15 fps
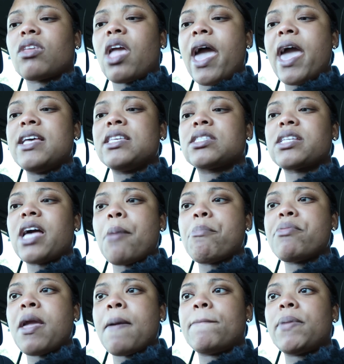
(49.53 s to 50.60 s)
i had
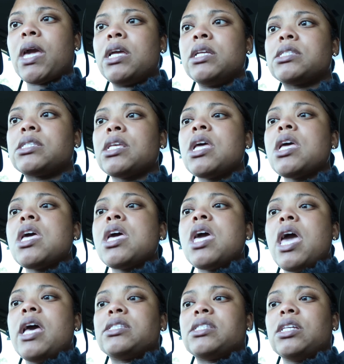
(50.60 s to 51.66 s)
copy and paste
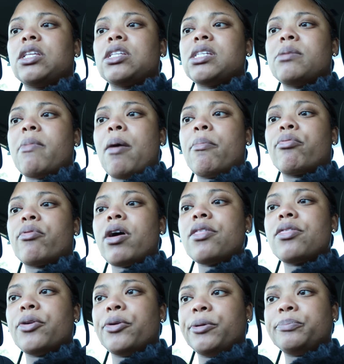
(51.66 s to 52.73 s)
and sent it to my
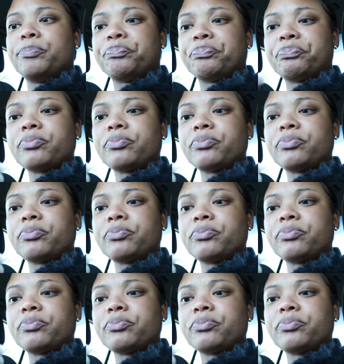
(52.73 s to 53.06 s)
brother